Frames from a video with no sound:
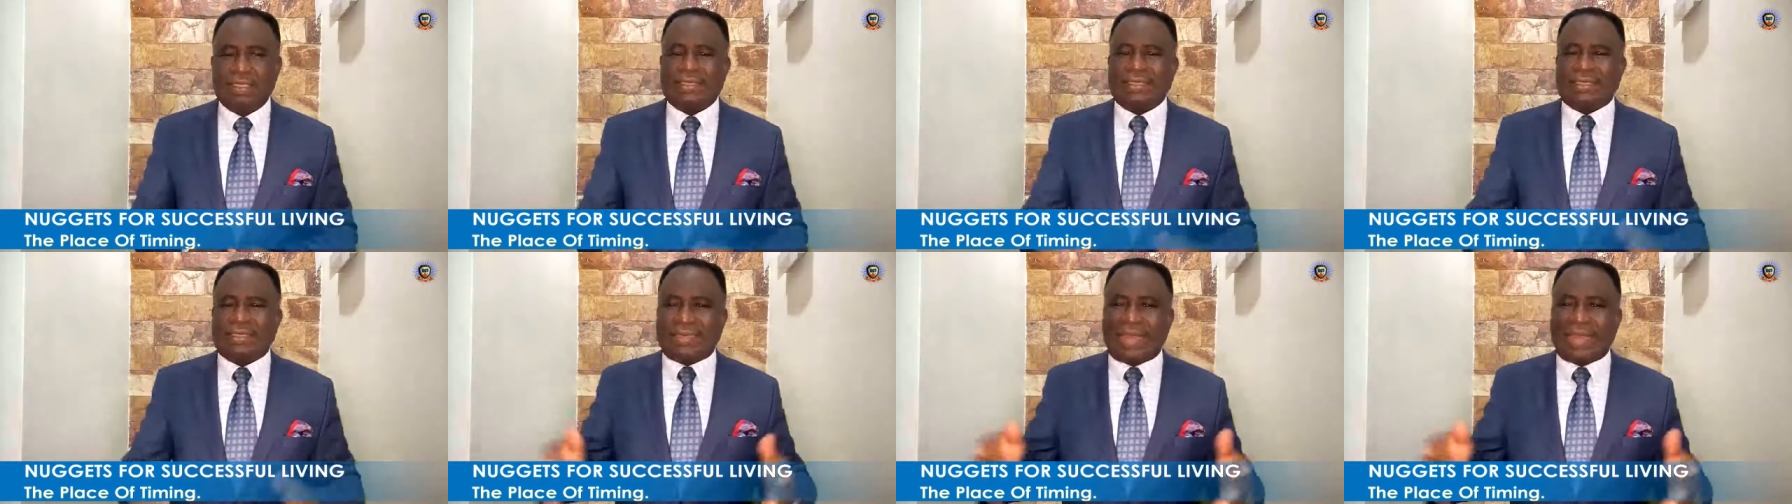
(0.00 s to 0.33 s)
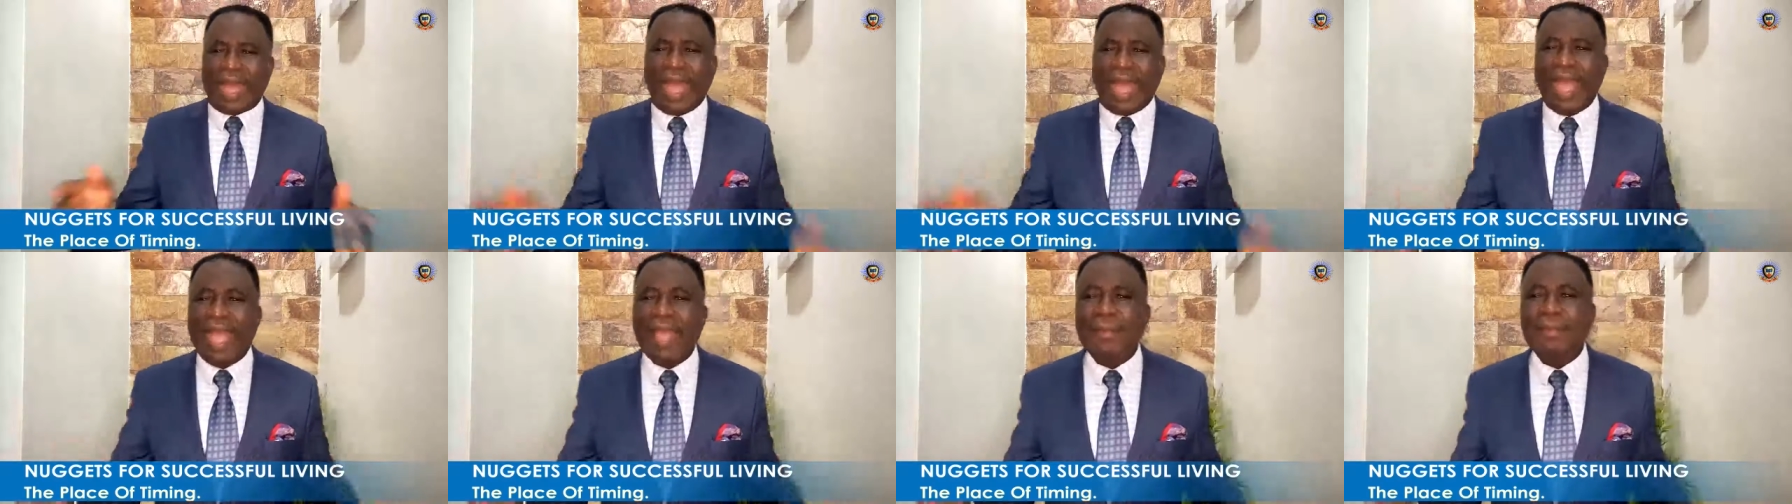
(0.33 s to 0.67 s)

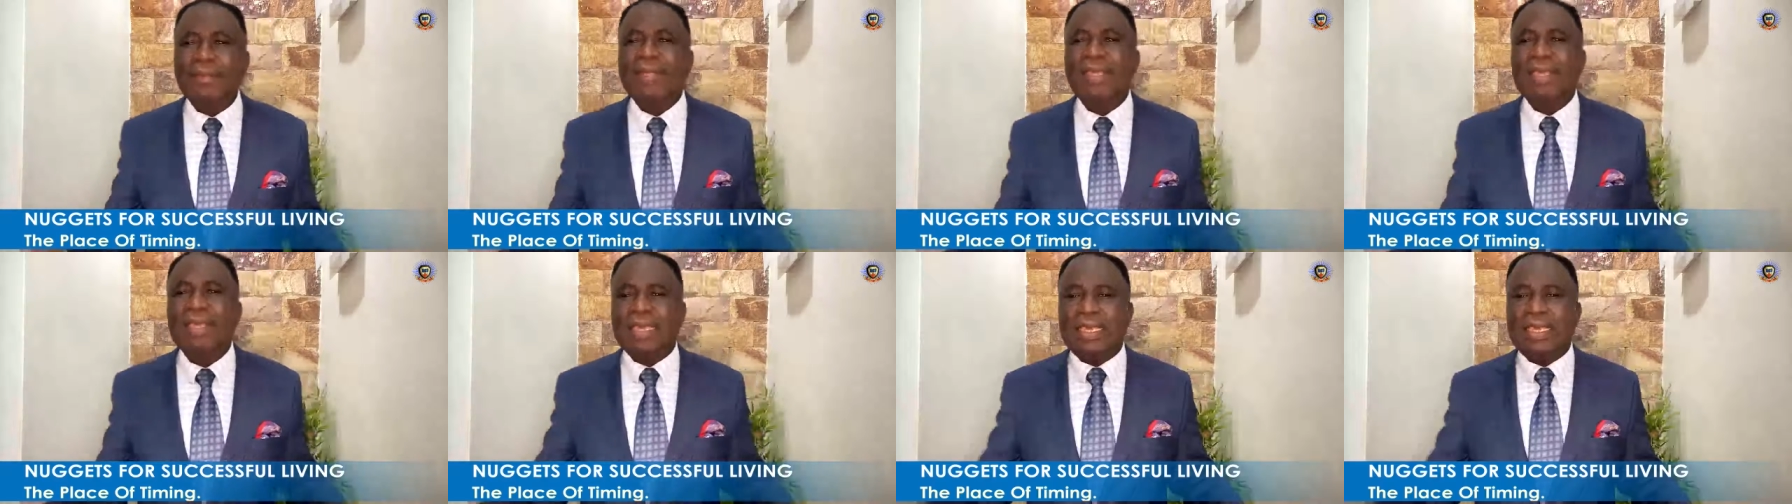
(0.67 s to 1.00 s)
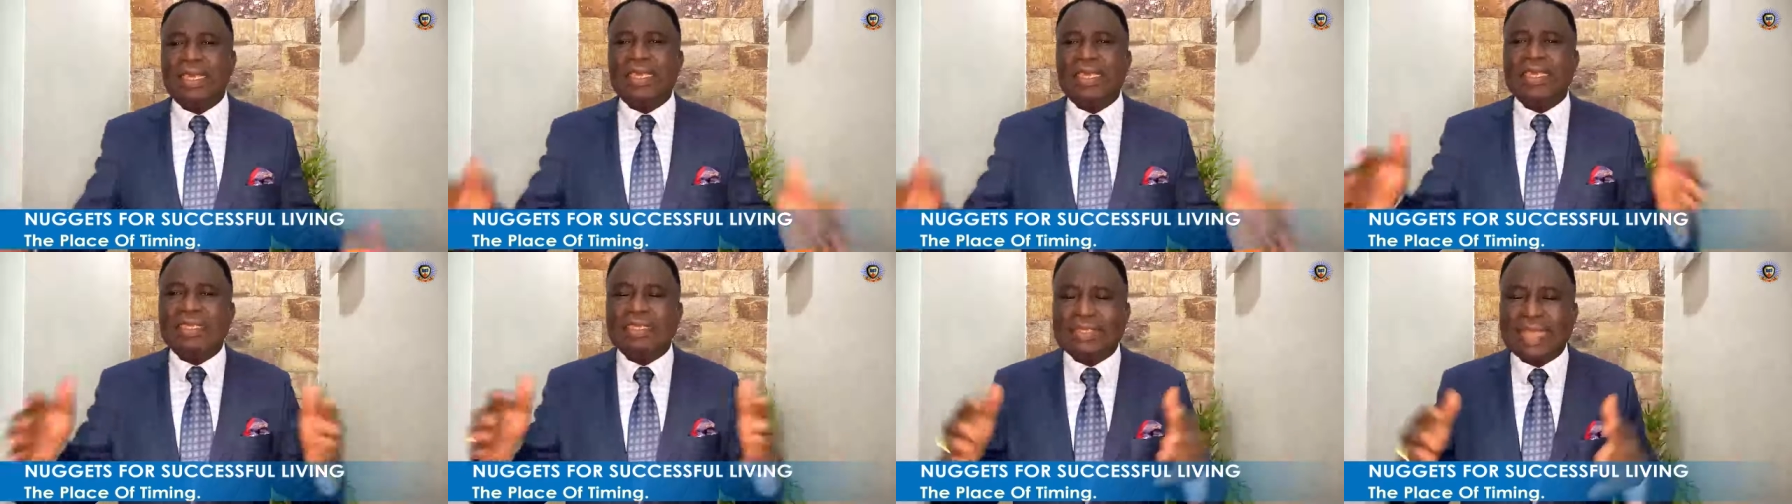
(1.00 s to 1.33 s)
Time
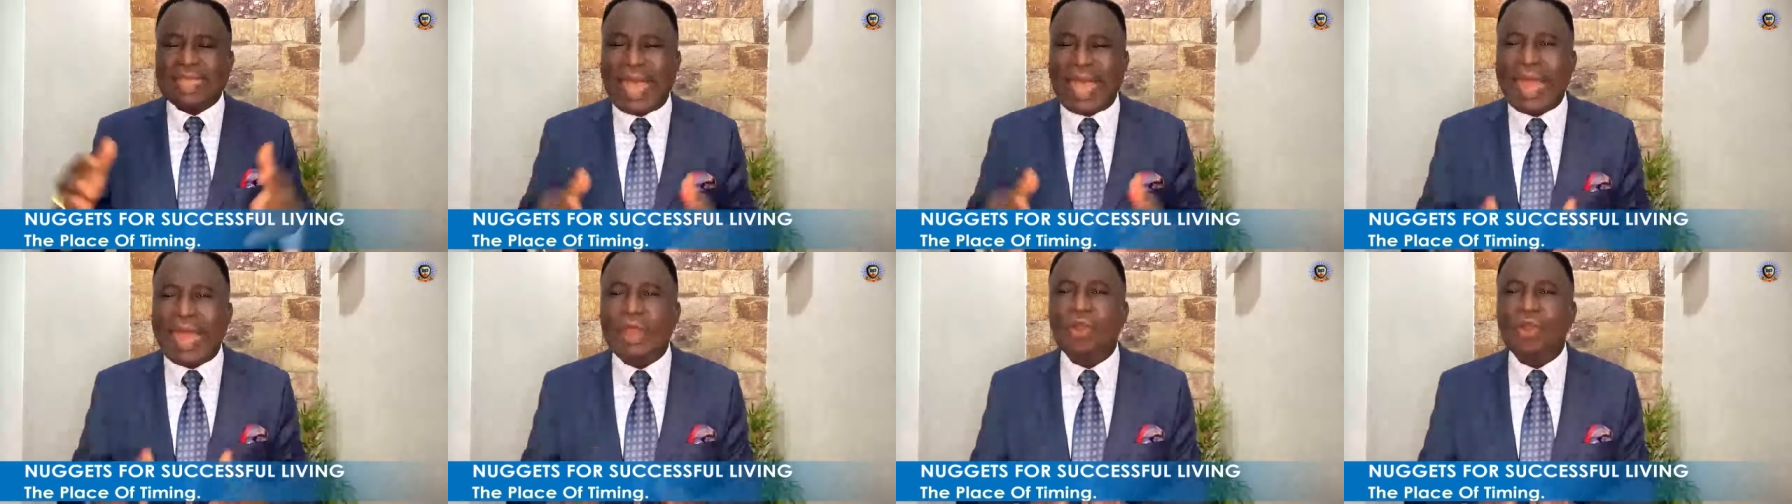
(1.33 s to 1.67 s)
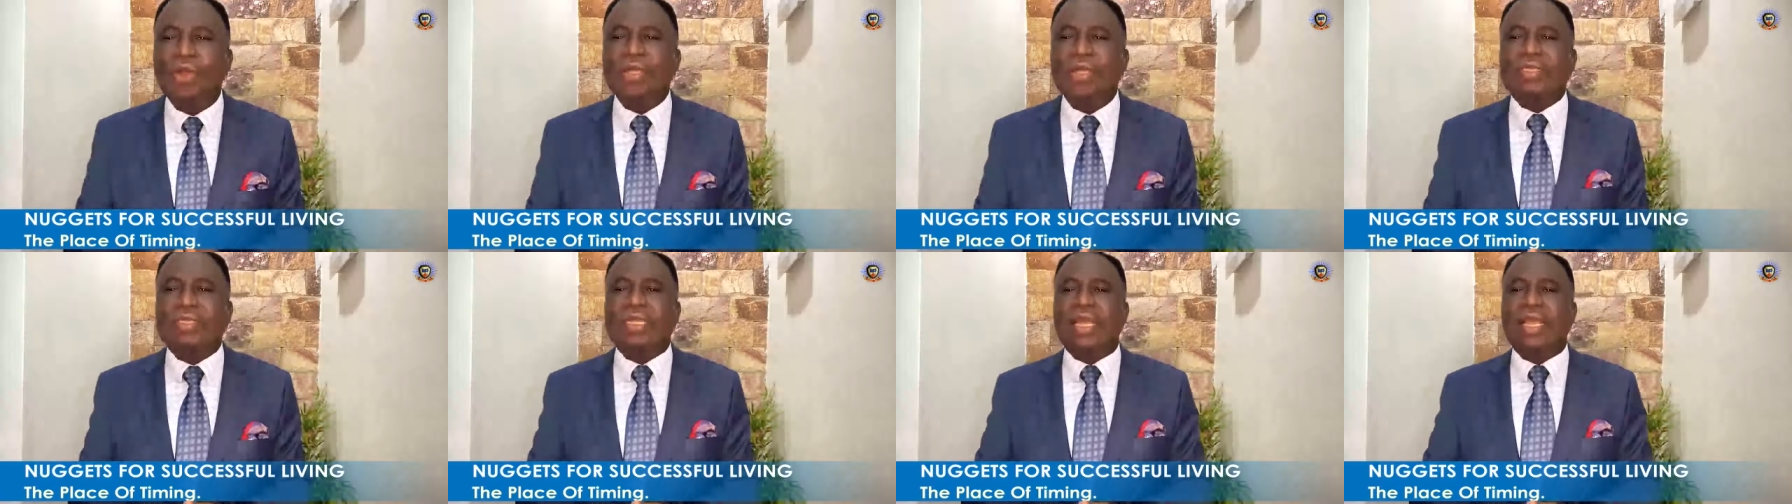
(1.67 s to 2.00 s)
is
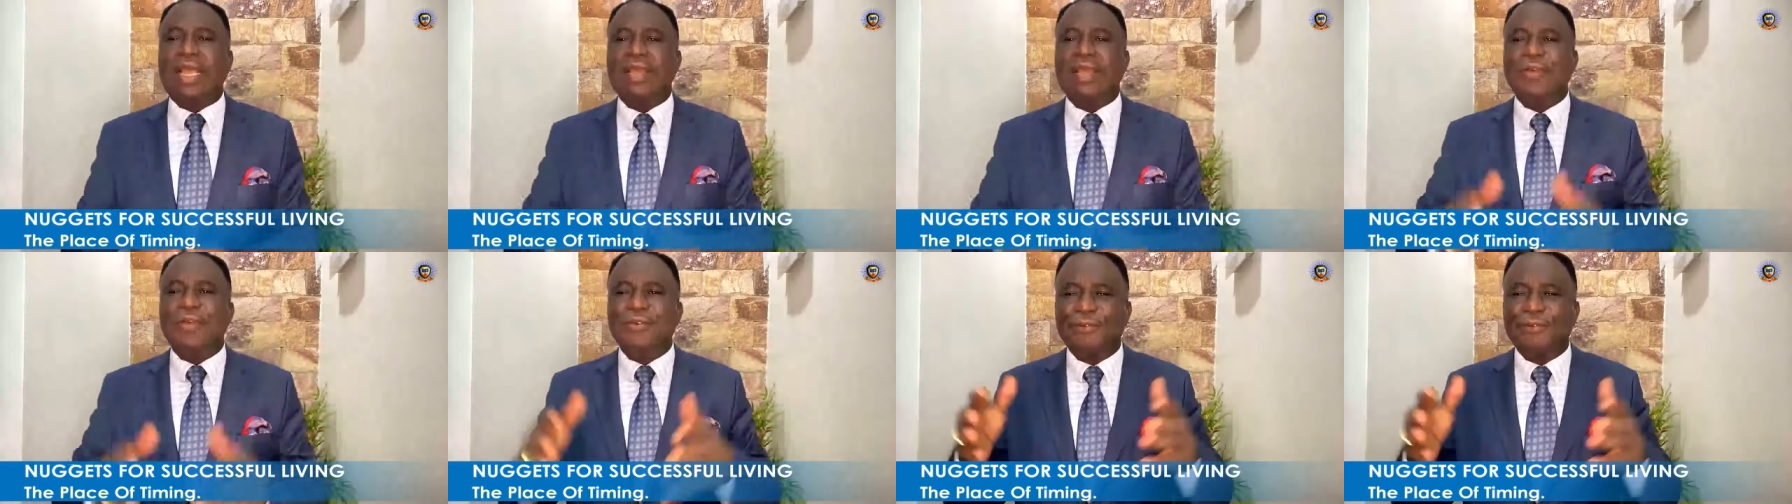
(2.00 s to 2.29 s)
allotted